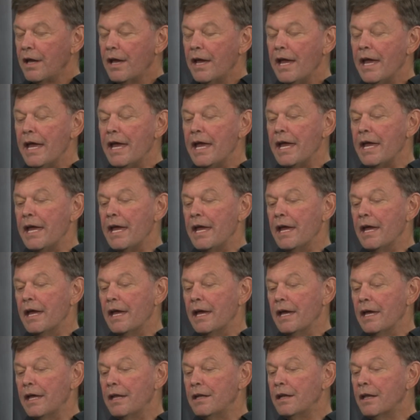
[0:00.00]

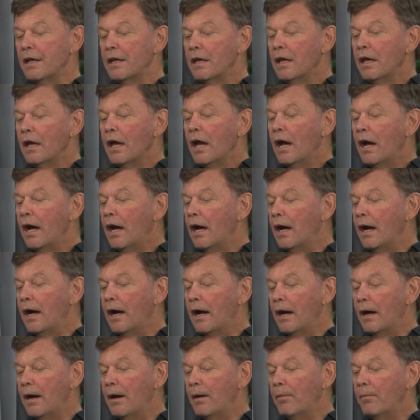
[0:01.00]
And
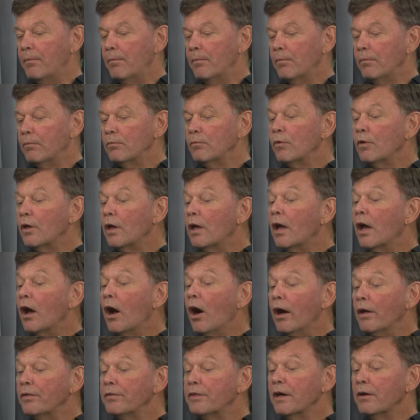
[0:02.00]

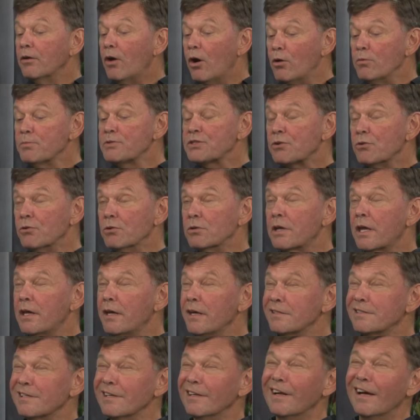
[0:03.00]
the homeschool
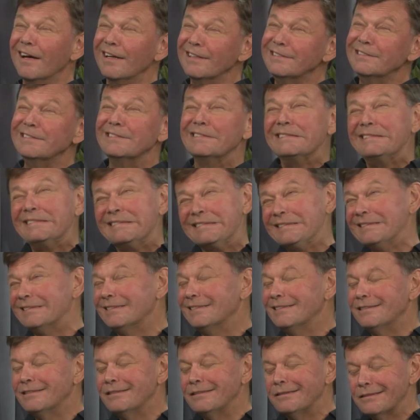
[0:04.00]
kids, and
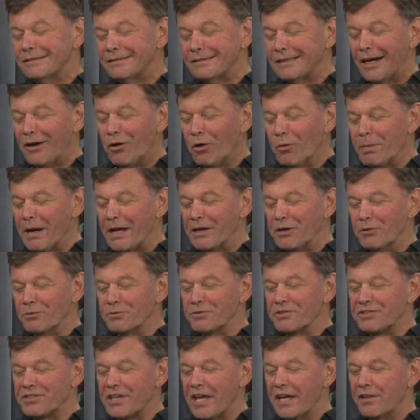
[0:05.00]
I hope I
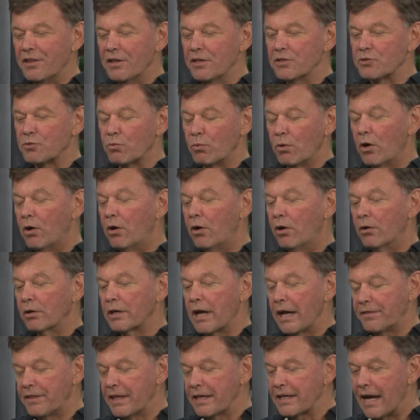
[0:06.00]
don't say this wrong,
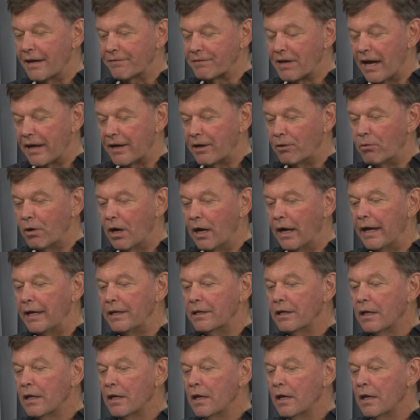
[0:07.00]
I think I've got it right.